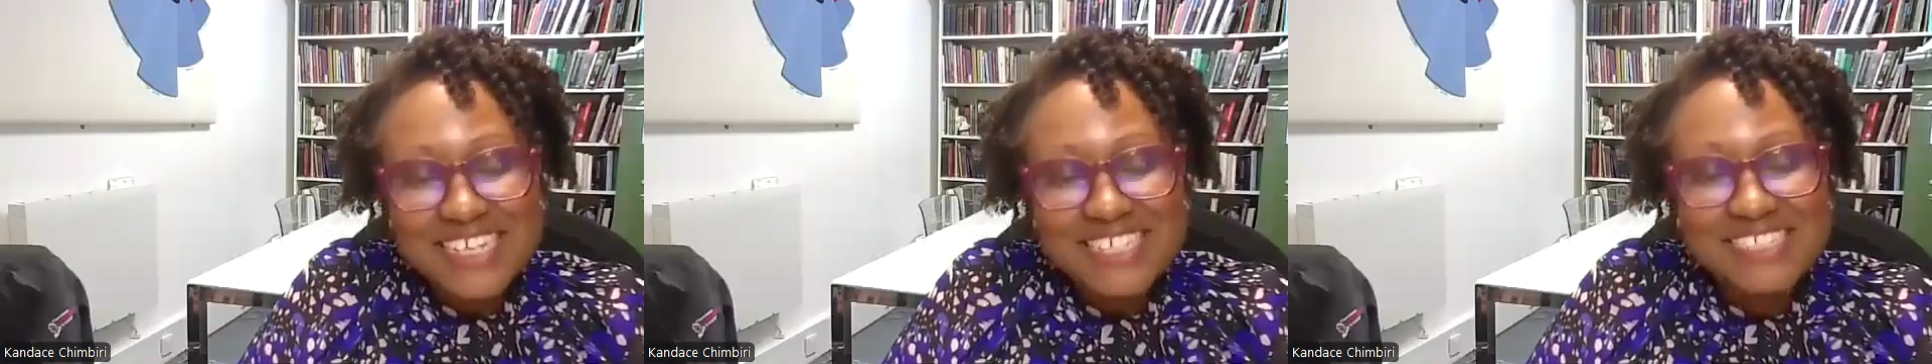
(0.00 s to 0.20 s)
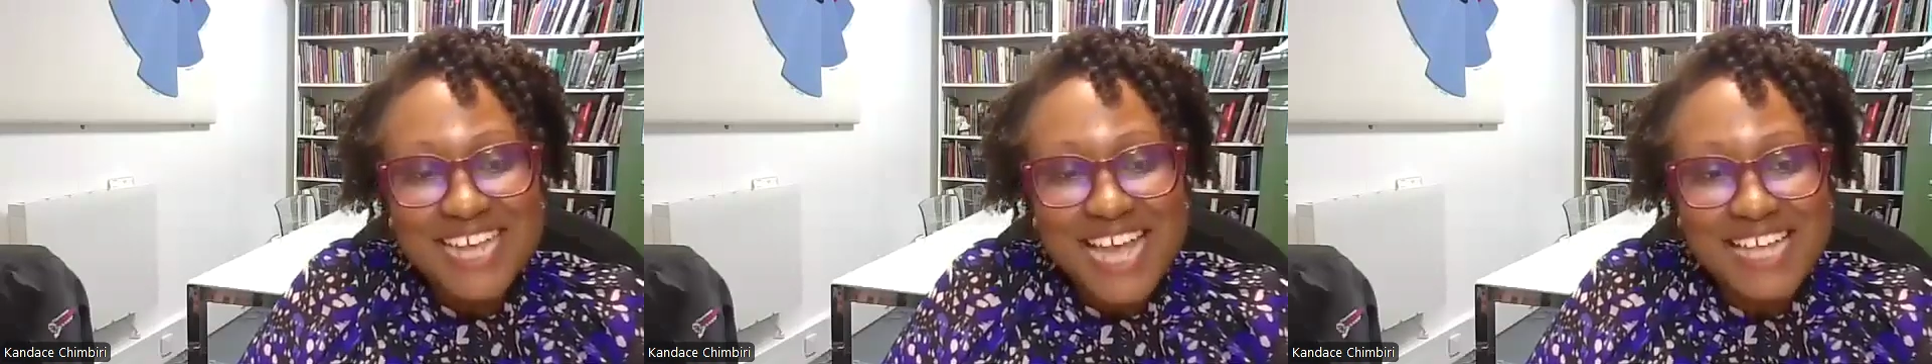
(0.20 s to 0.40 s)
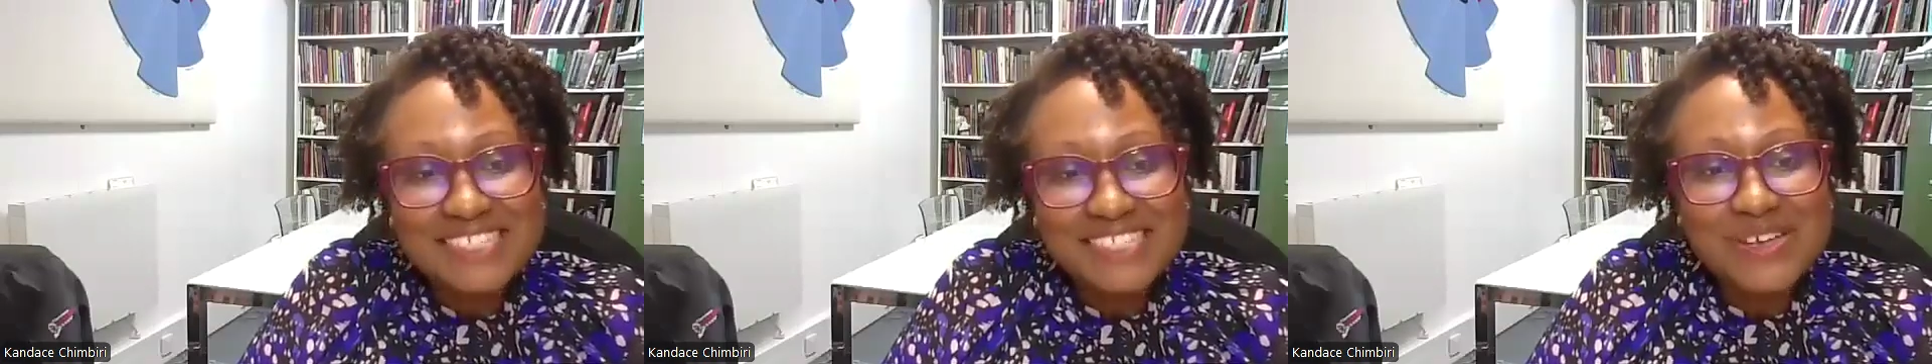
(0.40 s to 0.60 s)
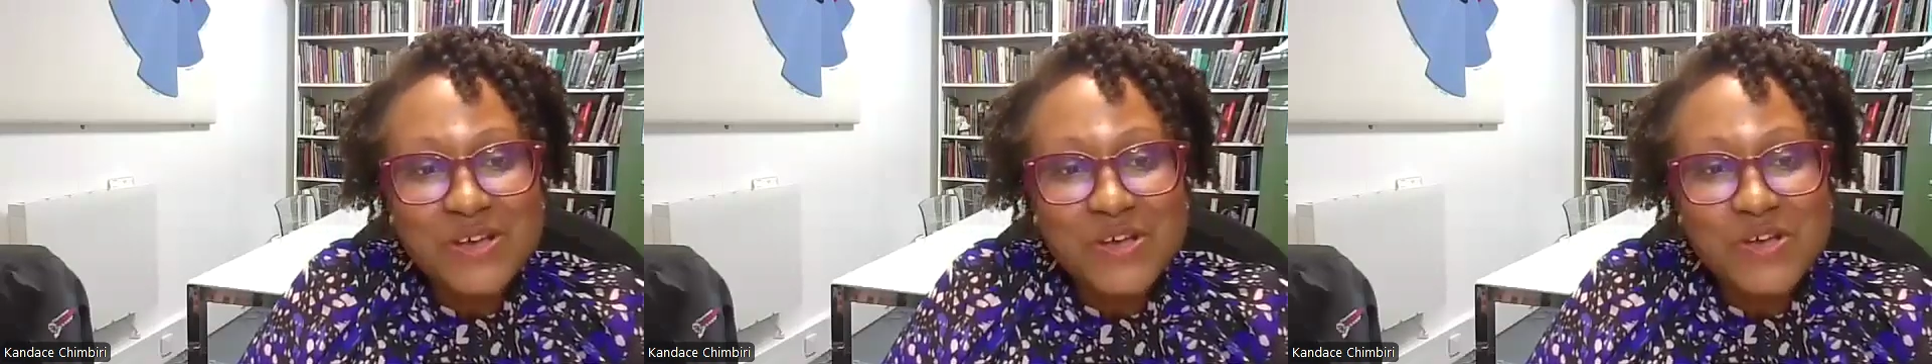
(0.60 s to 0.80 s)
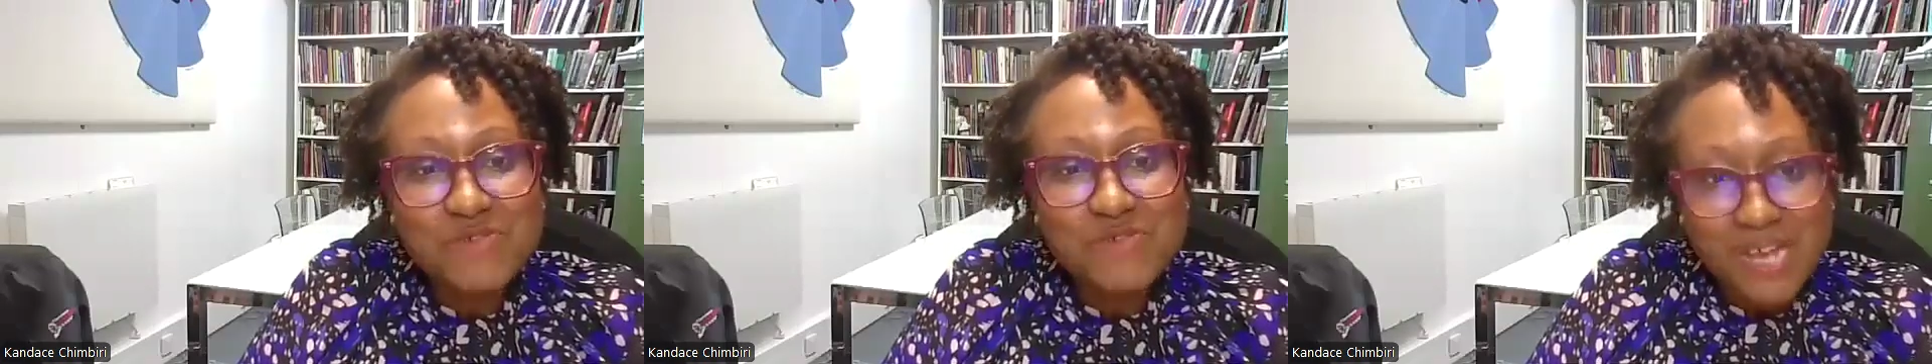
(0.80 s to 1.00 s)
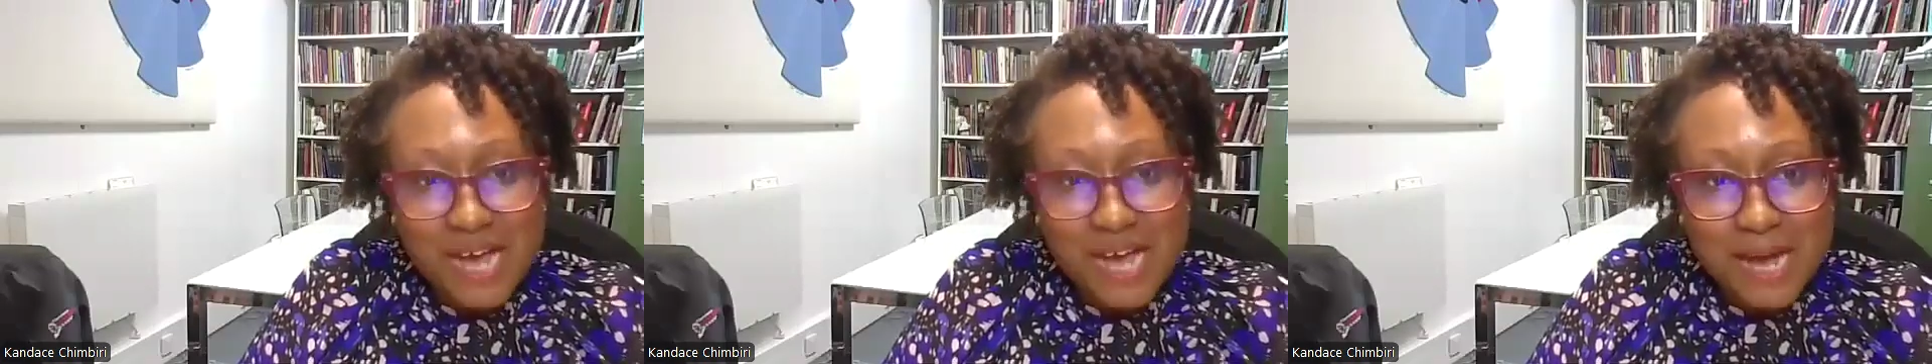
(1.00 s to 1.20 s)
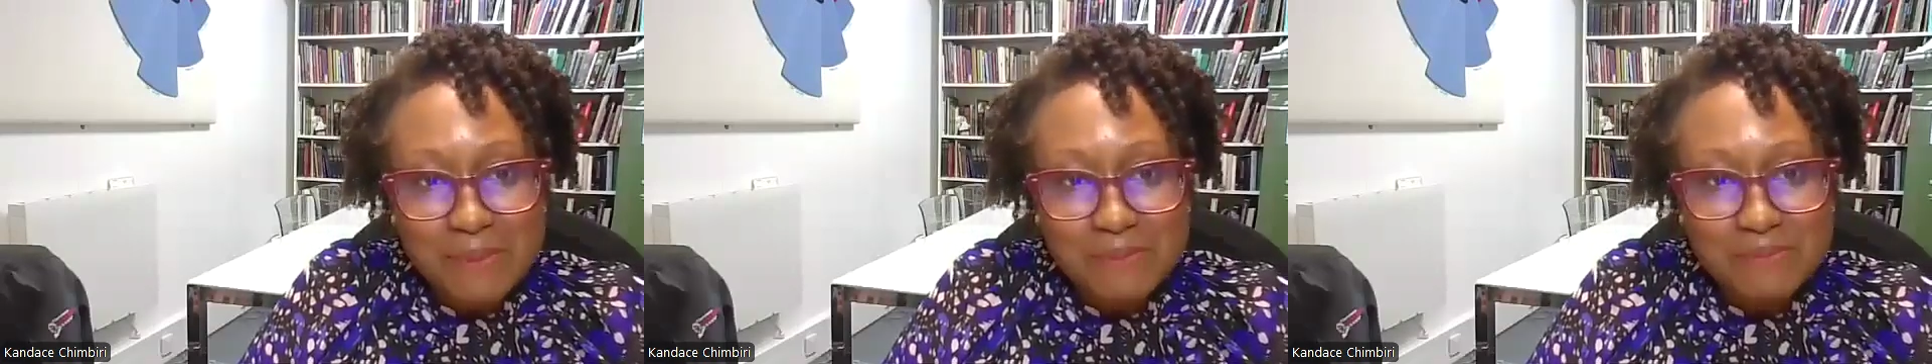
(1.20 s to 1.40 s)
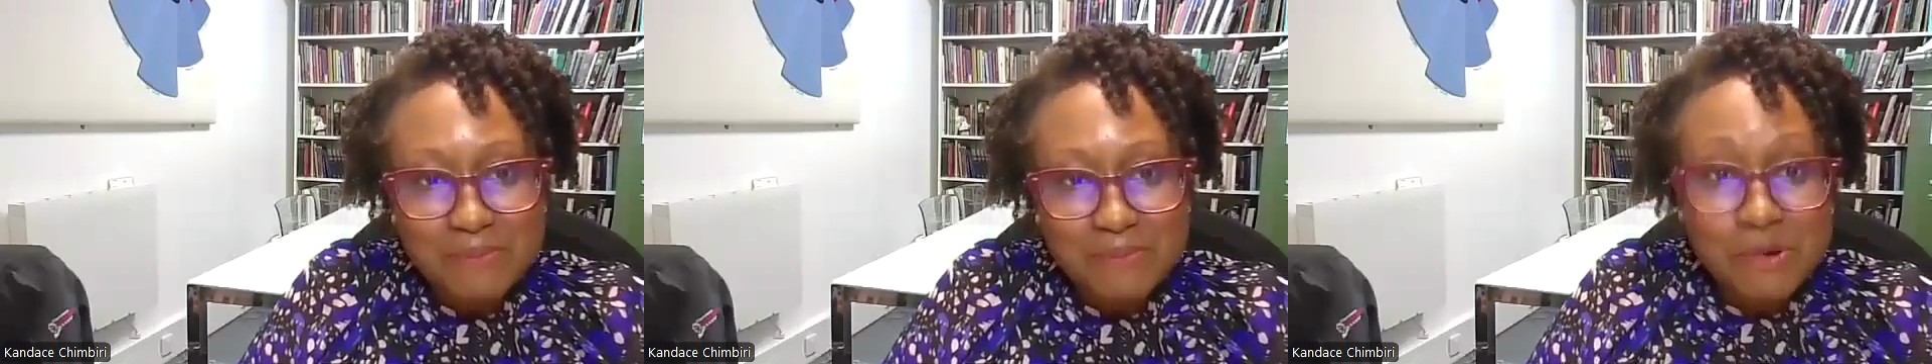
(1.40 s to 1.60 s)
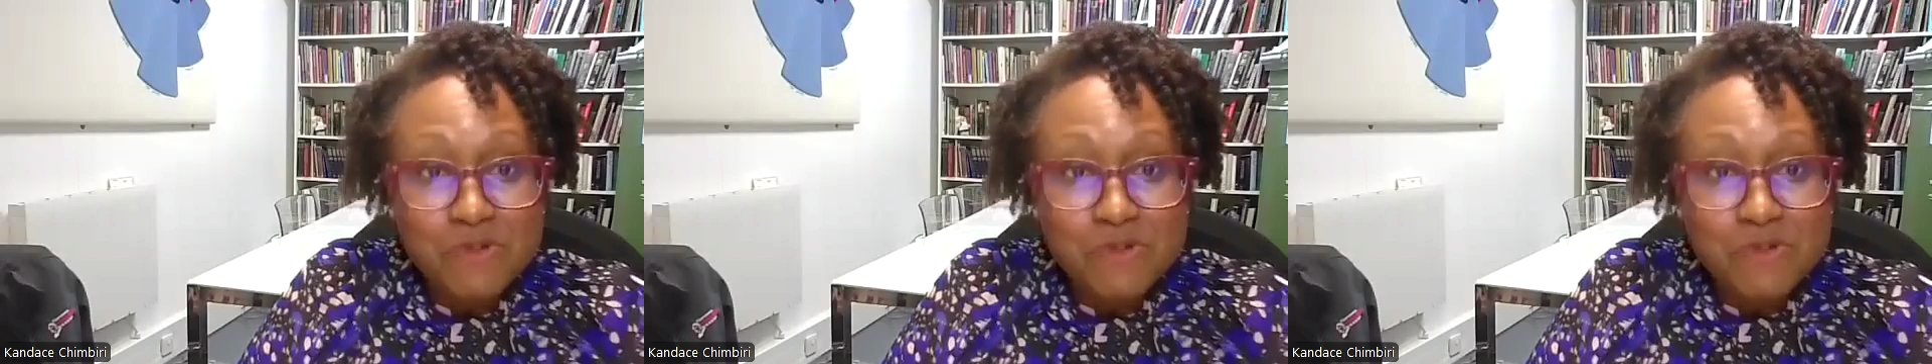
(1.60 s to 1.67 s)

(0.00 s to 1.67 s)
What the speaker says: she had to overcome